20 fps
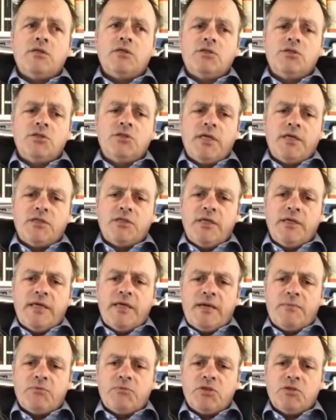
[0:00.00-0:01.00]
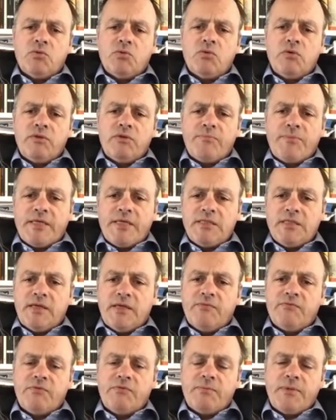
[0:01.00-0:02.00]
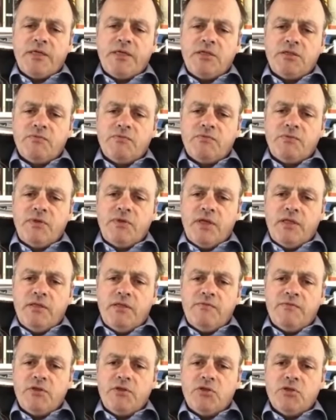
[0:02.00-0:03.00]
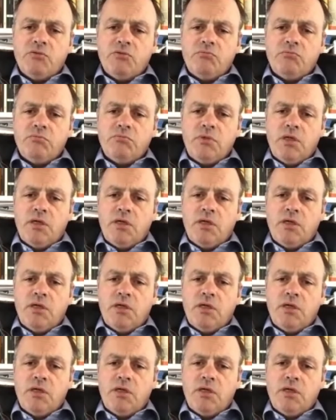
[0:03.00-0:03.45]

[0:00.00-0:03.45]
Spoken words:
check sheet captures all of the basic information for the individual,